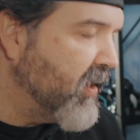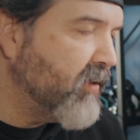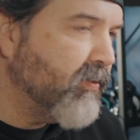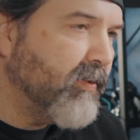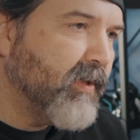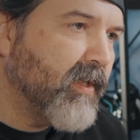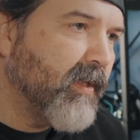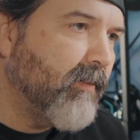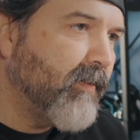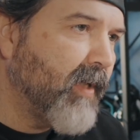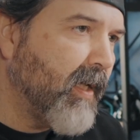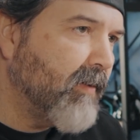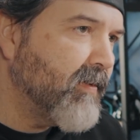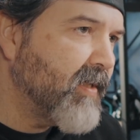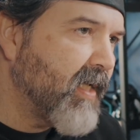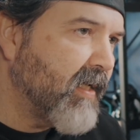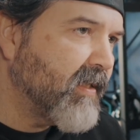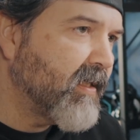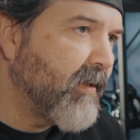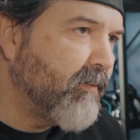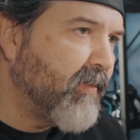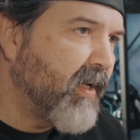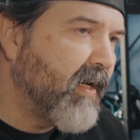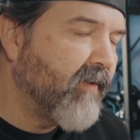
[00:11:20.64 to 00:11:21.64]
This one sometimes
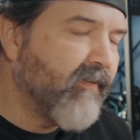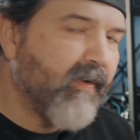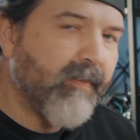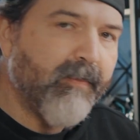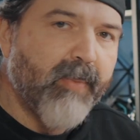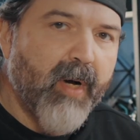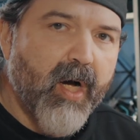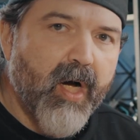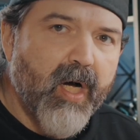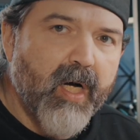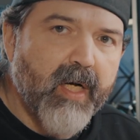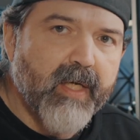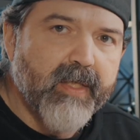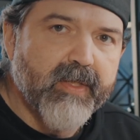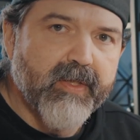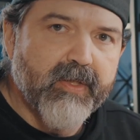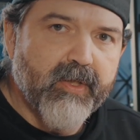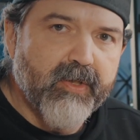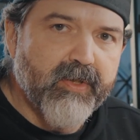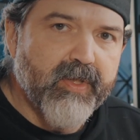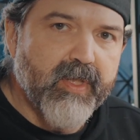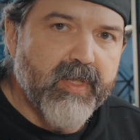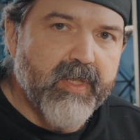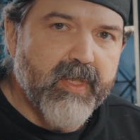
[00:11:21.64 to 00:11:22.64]
has a bit of a pause.
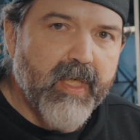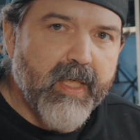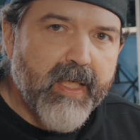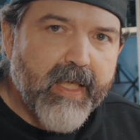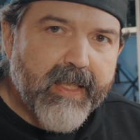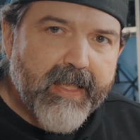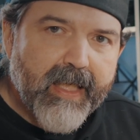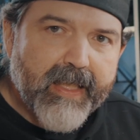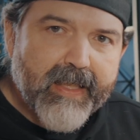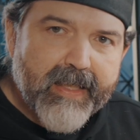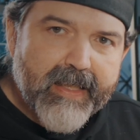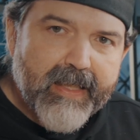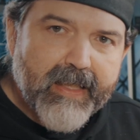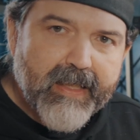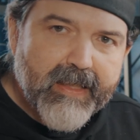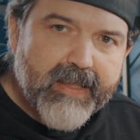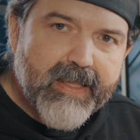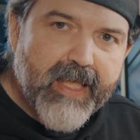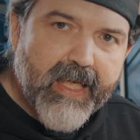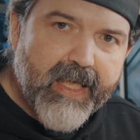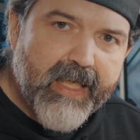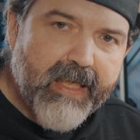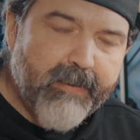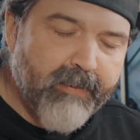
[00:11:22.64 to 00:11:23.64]
There's just that little
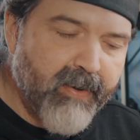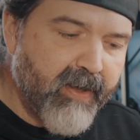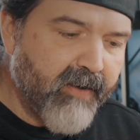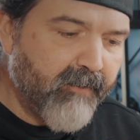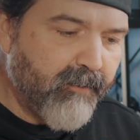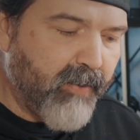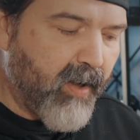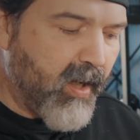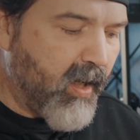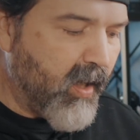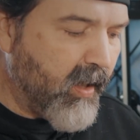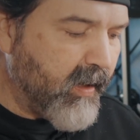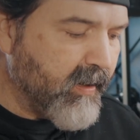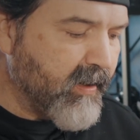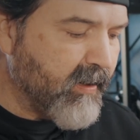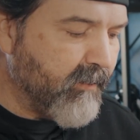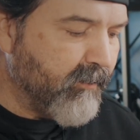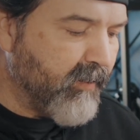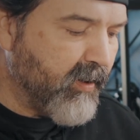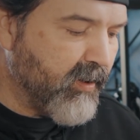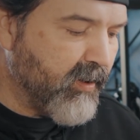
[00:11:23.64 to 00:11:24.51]
tiny bit of pause in